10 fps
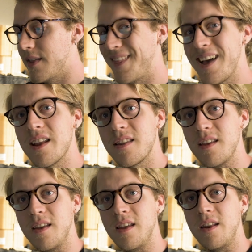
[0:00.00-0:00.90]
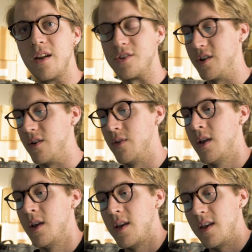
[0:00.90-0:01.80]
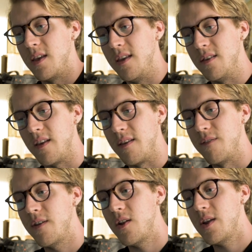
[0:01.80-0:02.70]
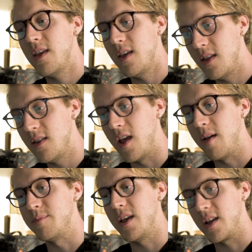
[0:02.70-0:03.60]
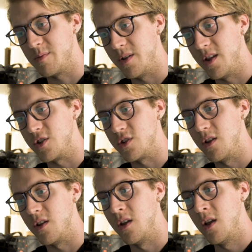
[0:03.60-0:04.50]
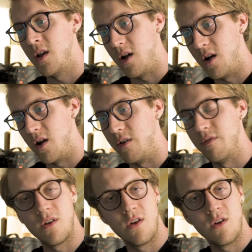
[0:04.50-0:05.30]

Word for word: that, in a nutshell, is a very in-depth explanation of